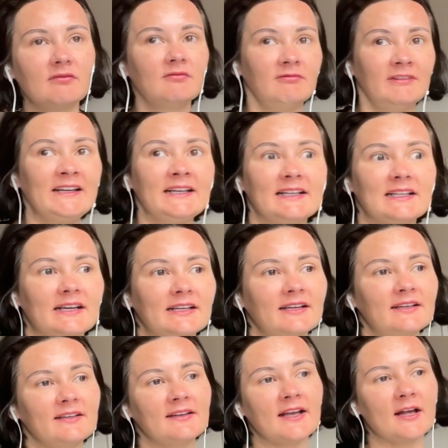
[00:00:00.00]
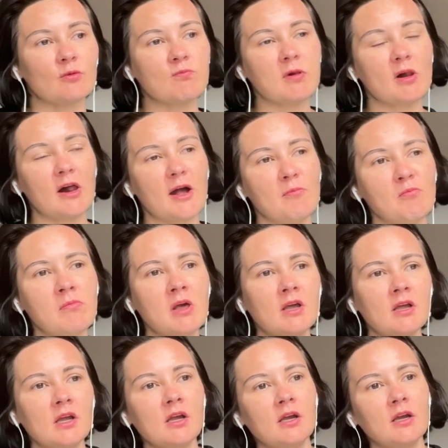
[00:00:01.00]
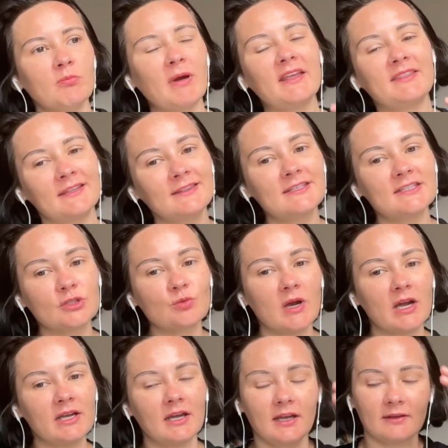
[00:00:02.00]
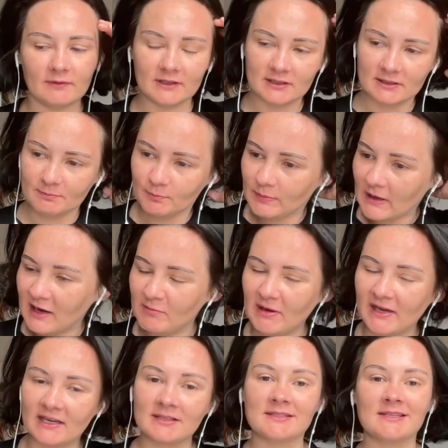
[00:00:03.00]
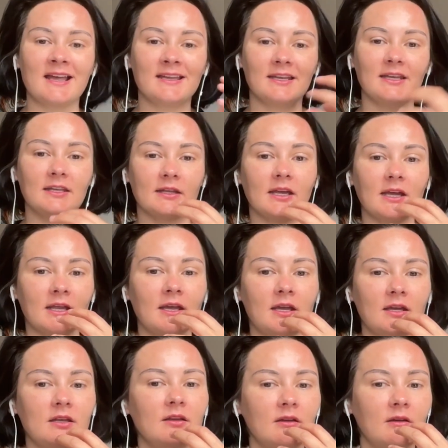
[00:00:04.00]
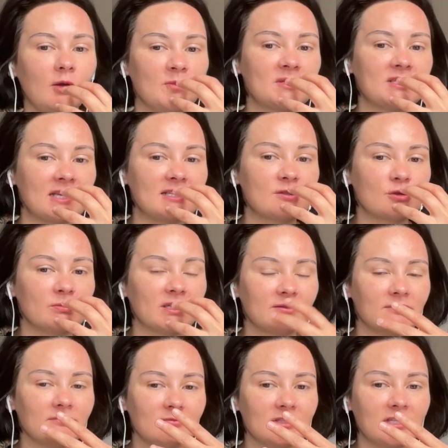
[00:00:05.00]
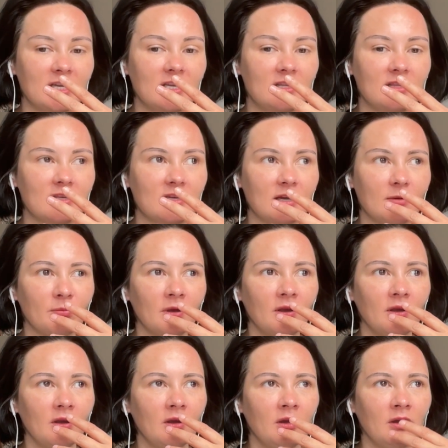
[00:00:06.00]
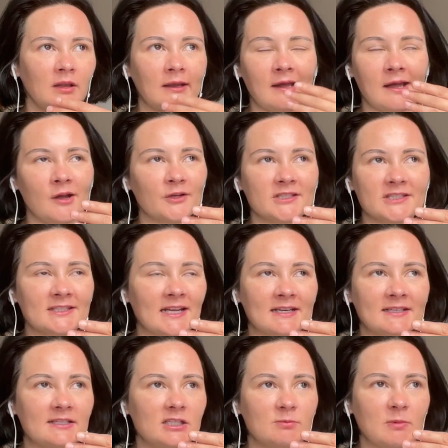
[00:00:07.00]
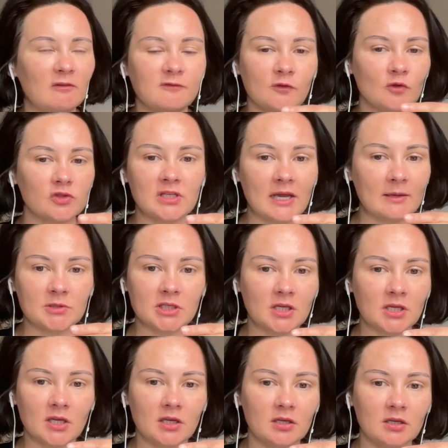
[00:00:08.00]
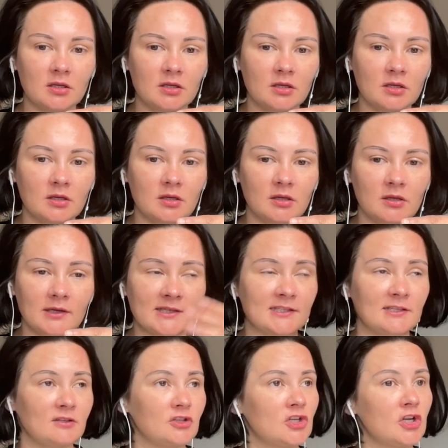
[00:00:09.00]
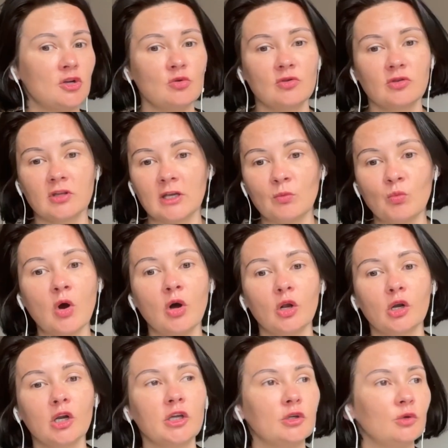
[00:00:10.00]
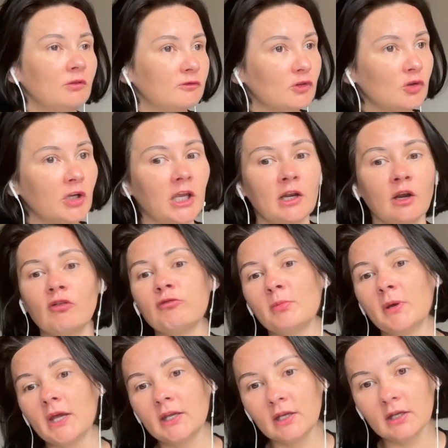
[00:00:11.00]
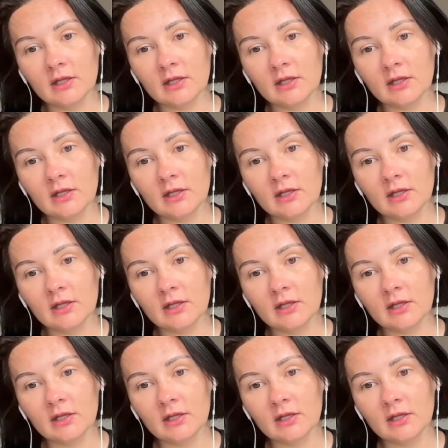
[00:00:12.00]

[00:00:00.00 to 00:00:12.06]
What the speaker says: Really glad I had it now. But I think this is why it's part of my anxiety that I get obsessed with my teeth, and I go to the dentist about 4 times a year. Really? Listen, tooth in Waterloo fucking love me,